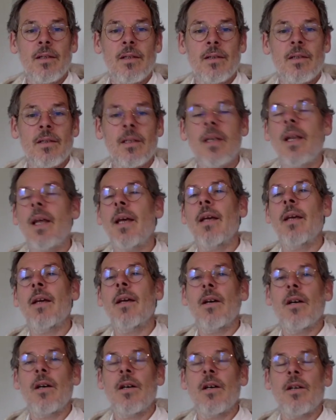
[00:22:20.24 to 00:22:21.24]
to lay
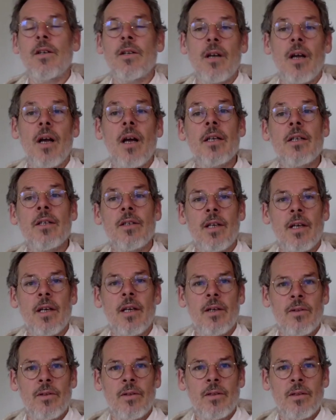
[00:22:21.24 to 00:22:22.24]
on her
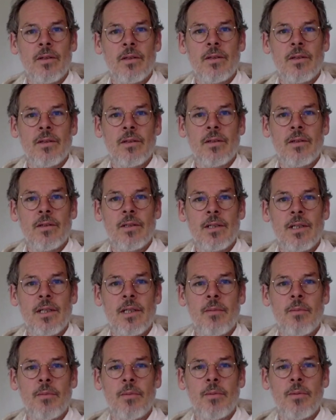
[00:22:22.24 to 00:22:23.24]
eiderdown to
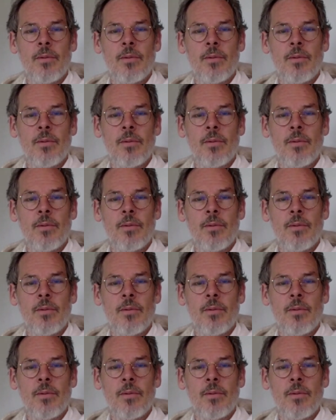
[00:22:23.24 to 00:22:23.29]
sleep.